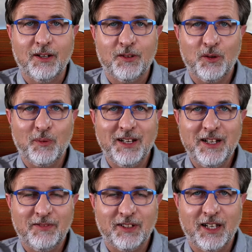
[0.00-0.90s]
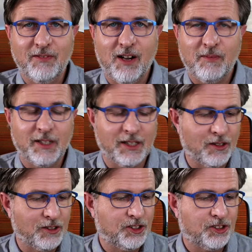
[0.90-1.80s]
that we never give up in
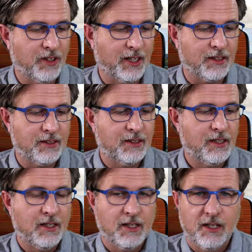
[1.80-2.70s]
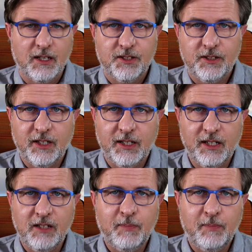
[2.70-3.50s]
God's strength. So they leave